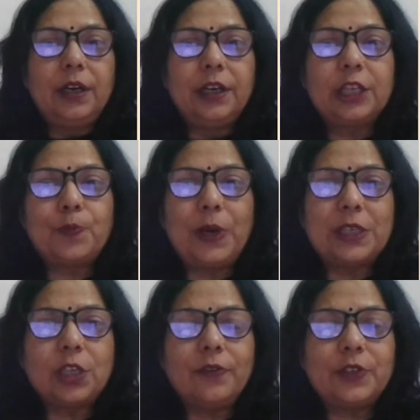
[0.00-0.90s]

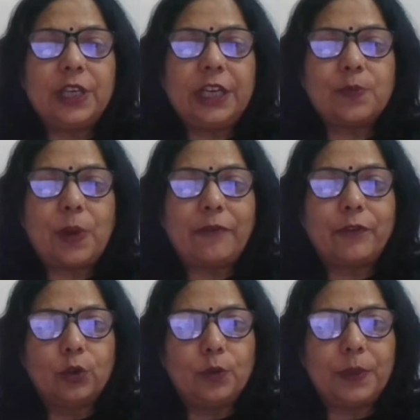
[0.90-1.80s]
Dispersal of seeds by
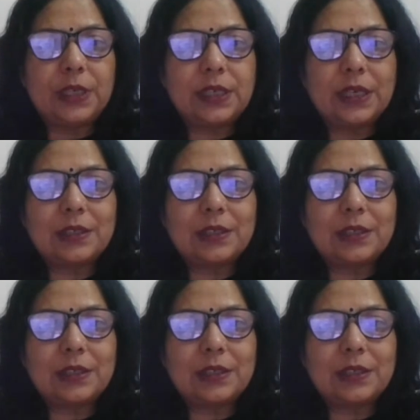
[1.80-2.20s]
fruit bursting.